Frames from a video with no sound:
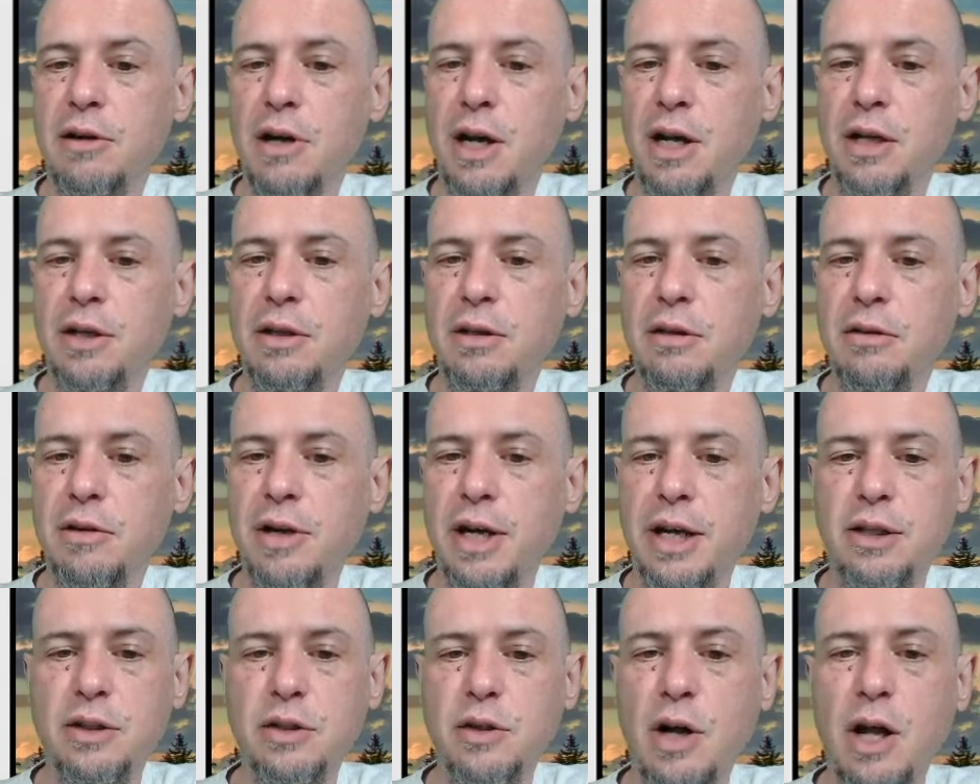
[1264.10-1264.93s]
on,
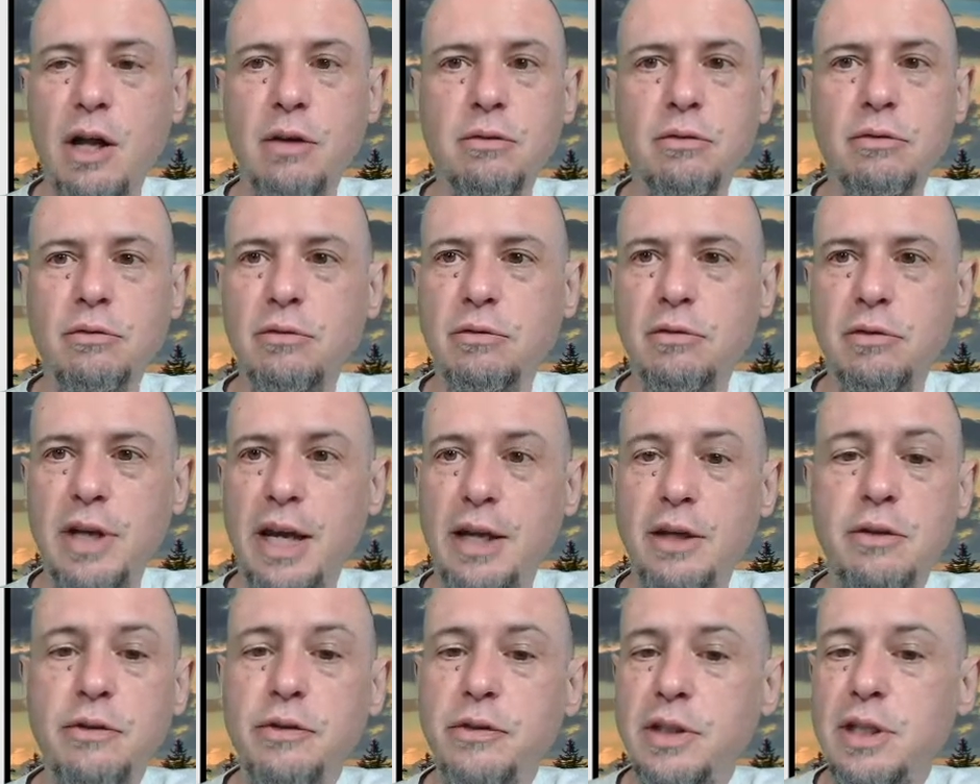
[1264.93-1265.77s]
right? So I'll,
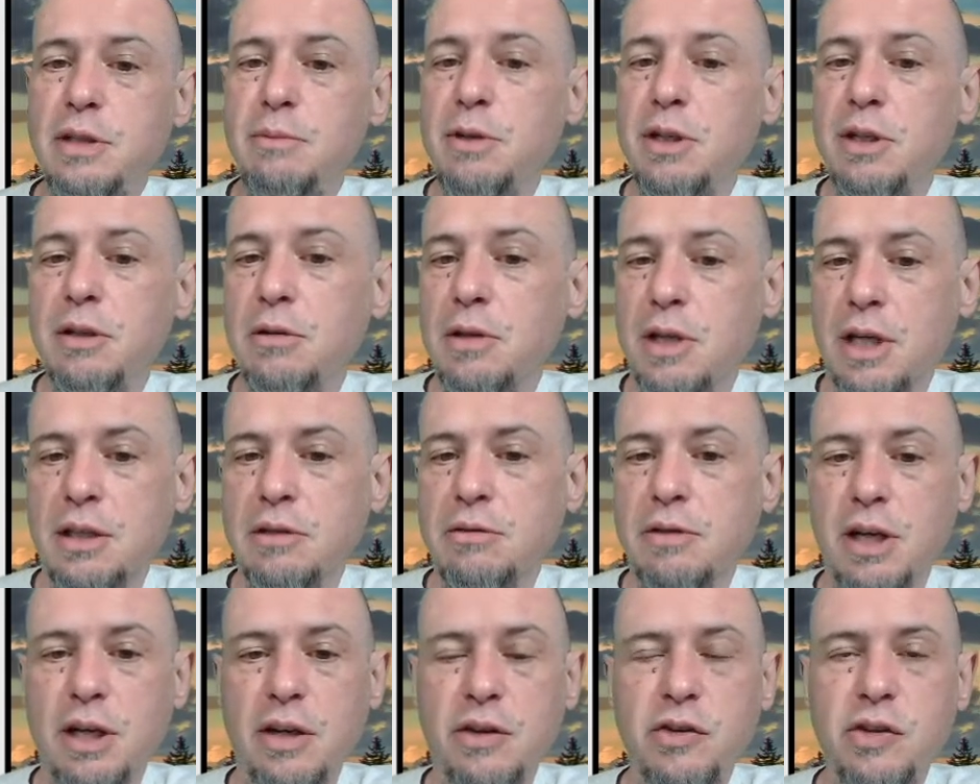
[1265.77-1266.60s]
and you've seen me do this,
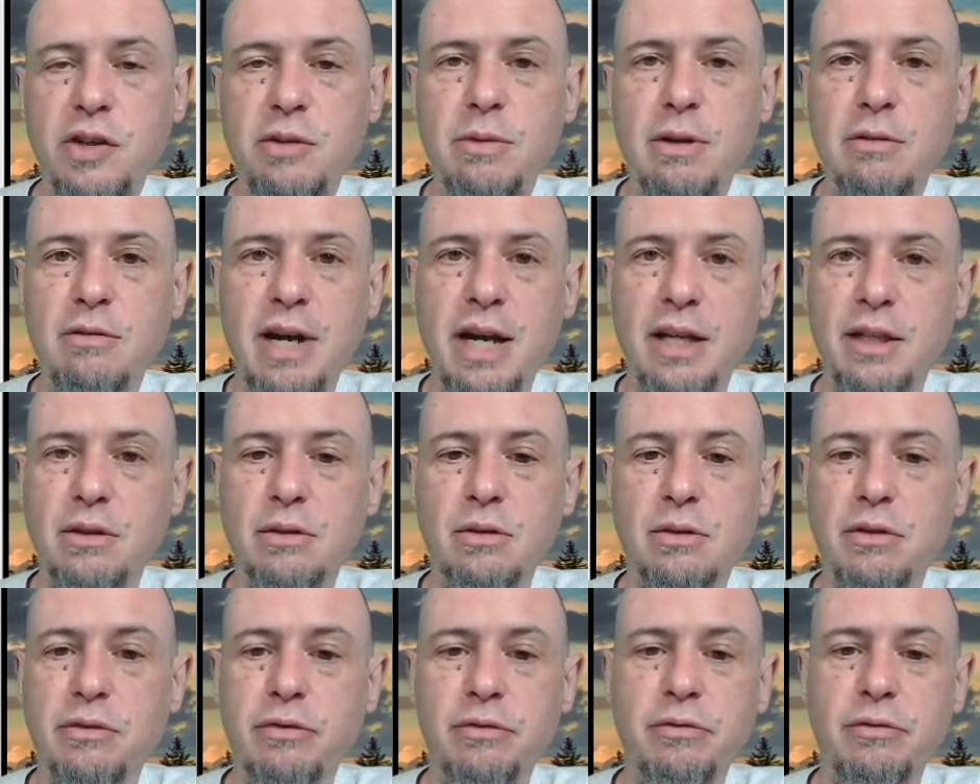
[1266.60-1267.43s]
right? You've seen me write
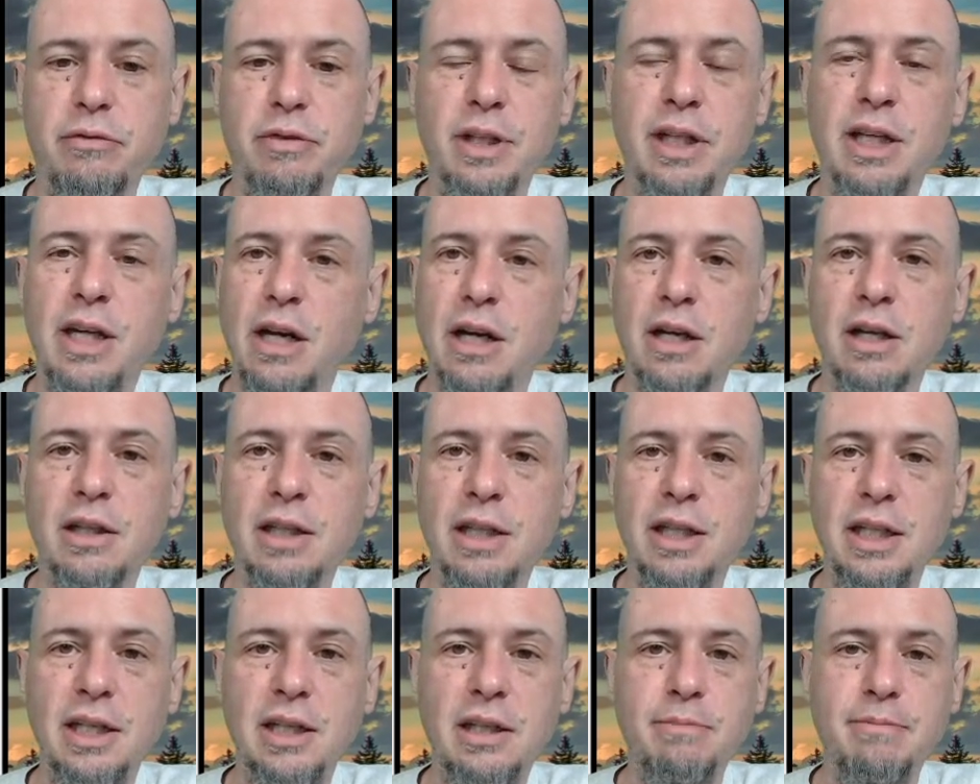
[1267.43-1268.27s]
sort of really
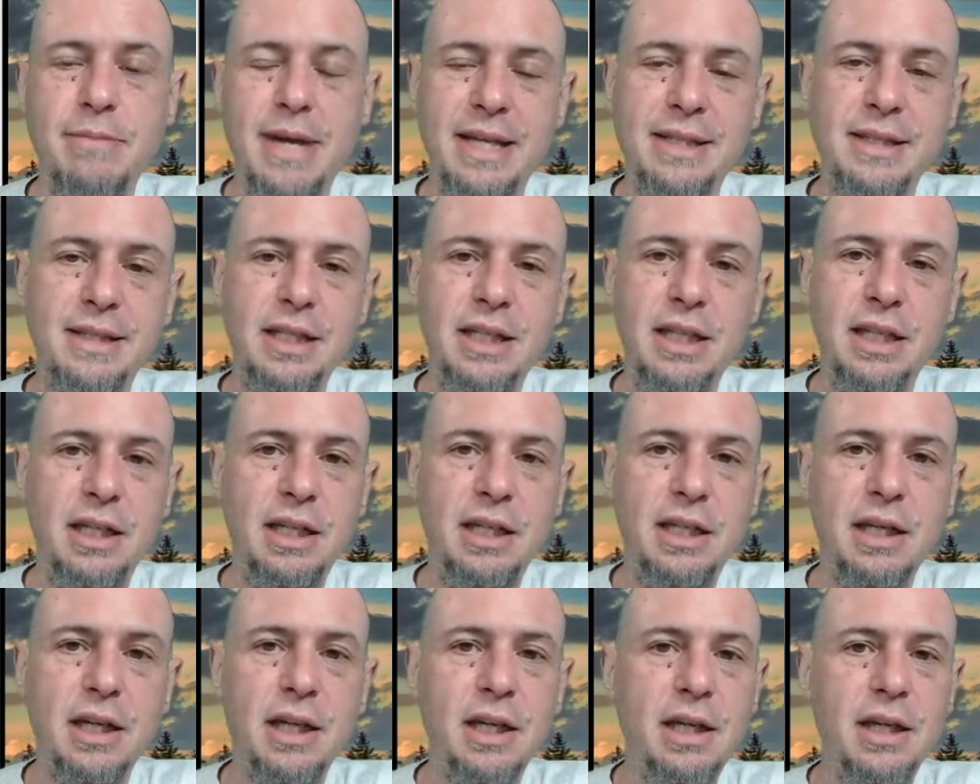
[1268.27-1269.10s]
ugly, messy,